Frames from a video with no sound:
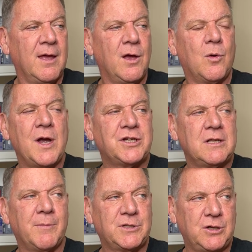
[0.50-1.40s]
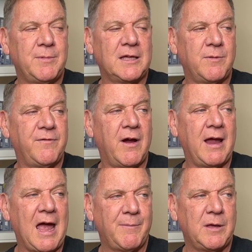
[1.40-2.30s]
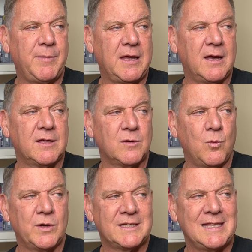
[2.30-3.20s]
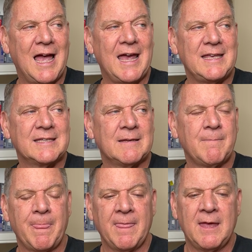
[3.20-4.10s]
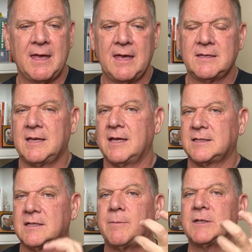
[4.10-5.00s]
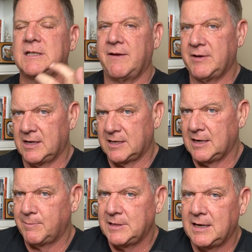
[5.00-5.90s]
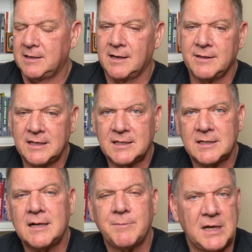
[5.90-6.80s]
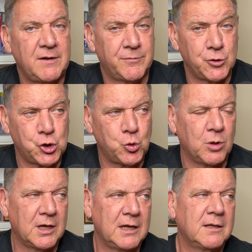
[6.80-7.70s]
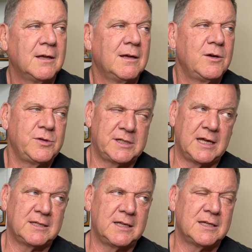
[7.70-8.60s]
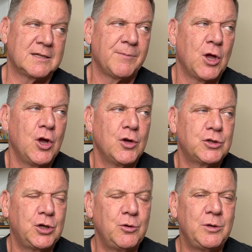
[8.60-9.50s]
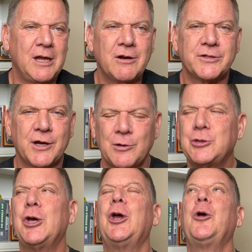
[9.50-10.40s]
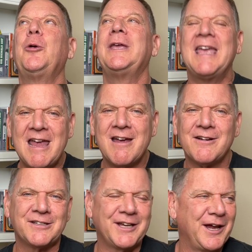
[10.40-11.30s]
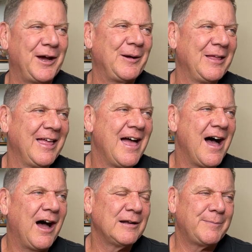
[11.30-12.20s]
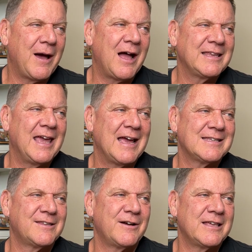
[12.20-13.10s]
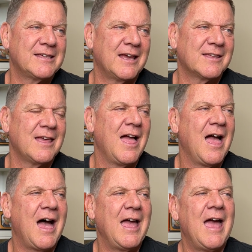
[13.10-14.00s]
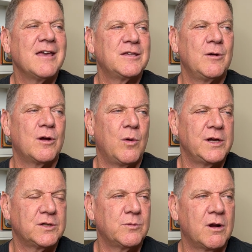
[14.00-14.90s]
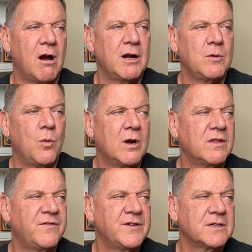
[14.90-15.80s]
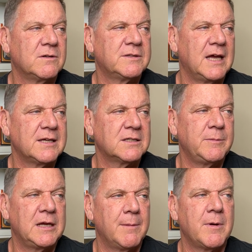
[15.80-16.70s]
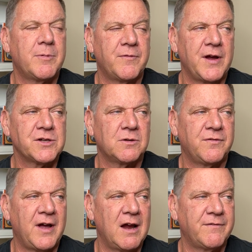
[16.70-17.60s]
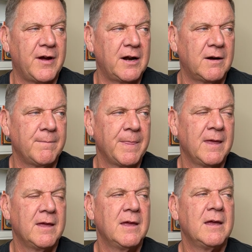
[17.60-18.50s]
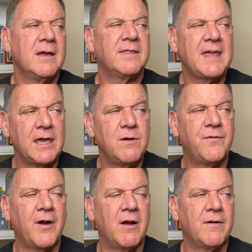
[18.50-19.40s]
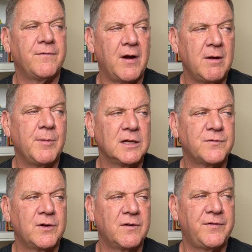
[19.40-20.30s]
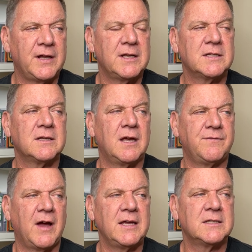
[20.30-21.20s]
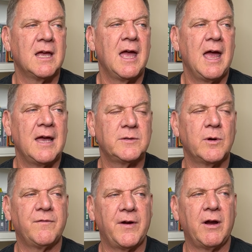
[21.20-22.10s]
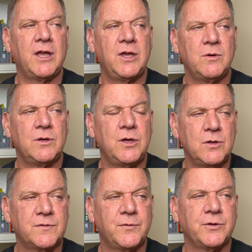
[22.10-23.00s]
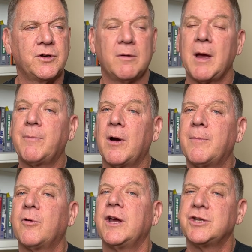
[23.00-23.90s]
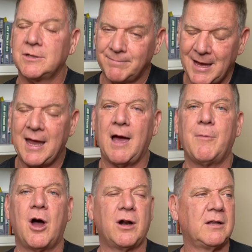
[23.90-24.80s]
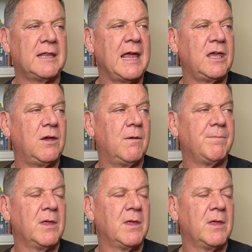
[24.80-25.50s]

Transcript: Question number two makes me very happy, because what's nice is that someone is giving us an update. This is an update from Julian, who says this. Two years ago, two years ago, on podcast thirty-six, I asked you a question regarding one of the physical tests to become a professional firefighter. Thank you for, very much for your fitness advice, as they were very hu- useful during my preparation. Hey, I'm honored. Thank you.